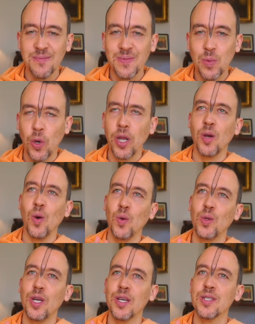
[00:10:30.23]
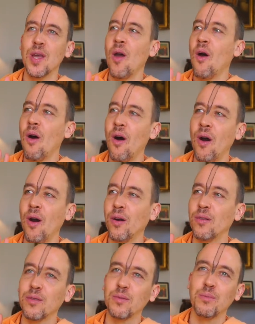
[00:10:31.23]
We Gaudiyas
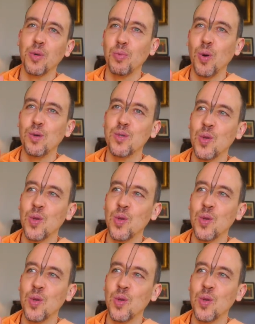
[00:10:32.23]
are propose